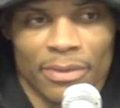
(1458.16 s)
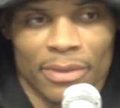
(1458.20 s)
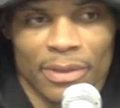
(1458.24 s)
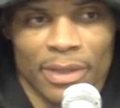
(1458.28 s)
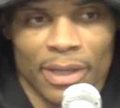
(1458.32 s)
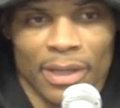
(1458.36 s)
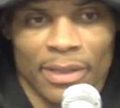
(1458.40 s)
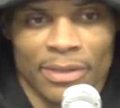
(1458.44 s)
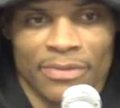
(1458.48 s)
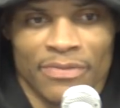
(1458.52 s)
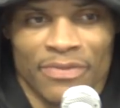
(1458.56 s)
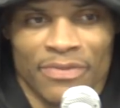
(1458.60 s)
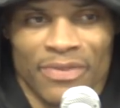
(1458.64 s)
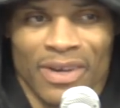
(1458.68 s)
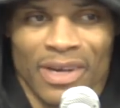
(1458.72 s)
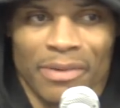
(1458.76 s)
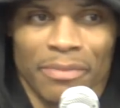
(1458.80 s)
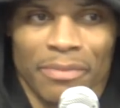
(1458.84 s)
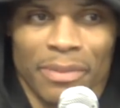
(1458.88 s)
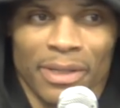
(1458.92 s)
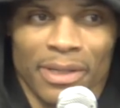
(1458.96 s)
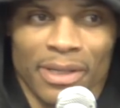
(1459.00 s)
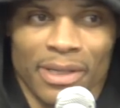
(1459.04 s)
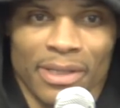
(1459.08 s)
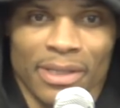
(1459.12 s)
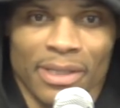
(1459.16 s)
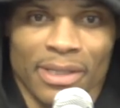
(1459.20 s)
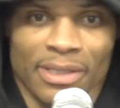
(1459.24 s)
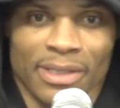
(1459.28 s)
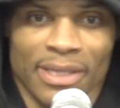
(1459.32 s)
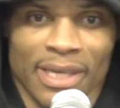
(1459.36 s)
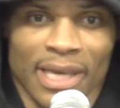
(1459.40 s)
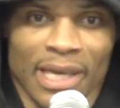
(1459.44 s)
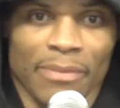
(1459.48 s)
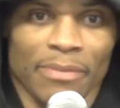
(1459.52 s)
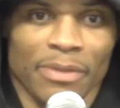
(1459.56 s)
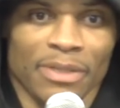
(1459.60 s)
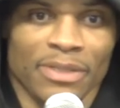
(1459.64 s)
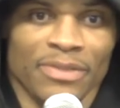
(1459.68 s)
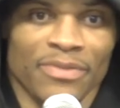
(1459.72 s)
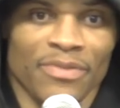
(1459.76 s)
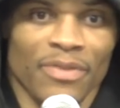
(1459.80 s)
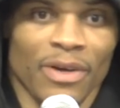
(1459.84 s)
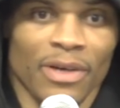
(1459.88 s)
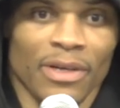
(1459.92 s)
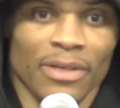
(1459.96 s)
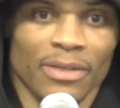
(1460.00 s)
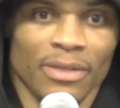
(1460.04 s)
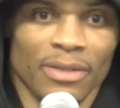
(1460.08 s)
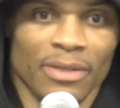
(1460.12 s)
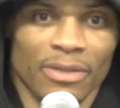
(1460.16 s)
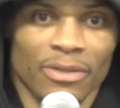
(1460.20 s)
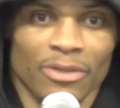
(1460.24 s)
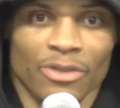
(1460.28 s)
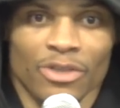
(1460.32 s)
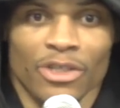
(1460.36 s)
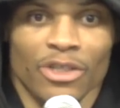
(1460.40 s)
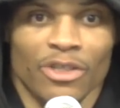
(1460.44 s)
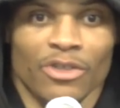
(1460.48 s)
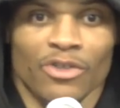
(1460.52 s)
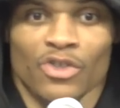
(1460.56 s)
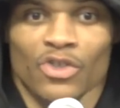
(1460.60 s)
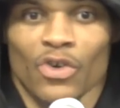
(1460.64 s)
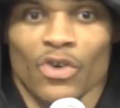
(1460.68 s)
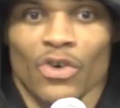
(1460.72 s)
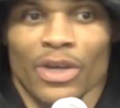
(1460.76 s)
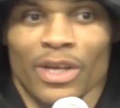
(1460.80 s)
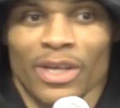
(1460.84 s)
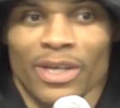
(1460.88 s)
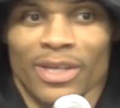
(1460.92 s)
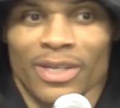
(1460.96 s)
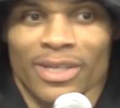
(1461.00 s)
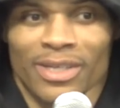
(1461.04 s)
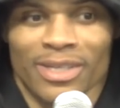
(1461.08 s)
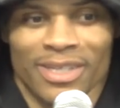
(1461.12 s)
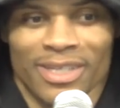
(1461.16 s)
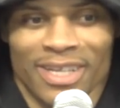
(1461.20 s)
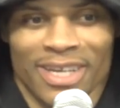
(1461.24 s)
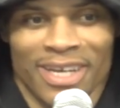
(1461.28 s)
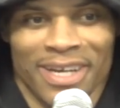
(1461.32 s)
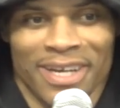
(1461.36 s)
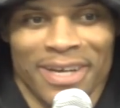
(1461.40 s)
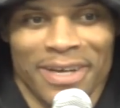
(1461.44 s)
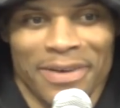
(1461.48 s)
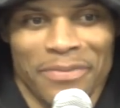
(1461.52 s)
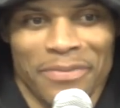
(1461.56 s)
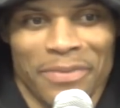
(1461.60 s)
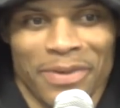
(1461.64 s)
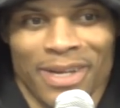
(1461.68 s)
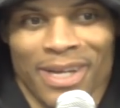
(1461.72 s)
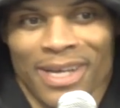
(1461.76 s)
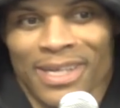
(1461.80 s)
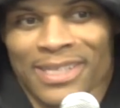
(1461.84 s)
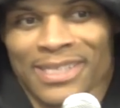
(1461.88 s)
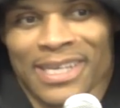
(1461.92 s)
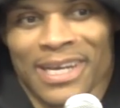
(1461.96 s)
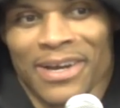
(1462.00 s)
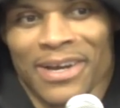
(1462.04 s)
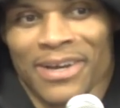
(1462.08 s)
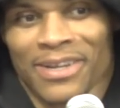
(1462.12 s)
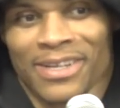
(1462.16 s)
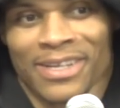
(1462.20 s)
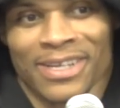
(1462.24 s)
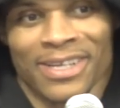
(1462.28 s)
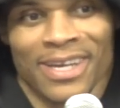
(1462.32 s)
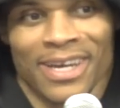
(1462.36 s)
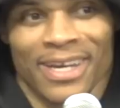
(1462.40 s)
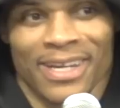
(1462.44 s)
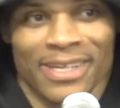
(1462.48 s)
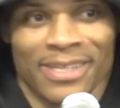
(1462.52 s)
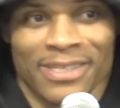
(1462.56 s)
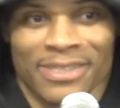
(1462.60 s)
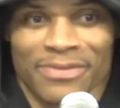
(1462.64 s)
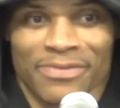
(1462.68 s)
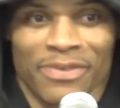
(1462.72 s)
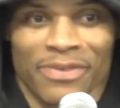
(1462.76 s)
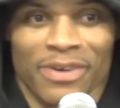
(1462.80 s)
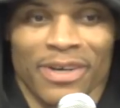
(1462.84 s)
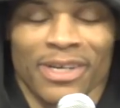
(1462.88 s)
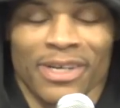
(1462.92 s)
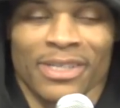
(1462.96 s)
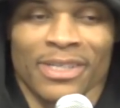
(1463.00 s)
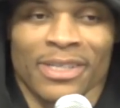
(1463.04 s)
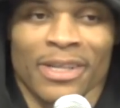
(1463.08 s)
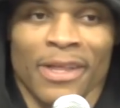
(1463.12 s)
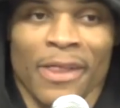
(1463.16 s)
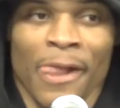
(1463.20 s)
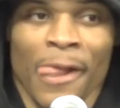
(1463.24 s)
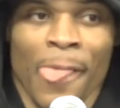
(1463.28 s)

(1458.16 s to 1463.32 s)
That's fun, man. This game is fun. You should enjoy it, and that's how I look at it. It's fun.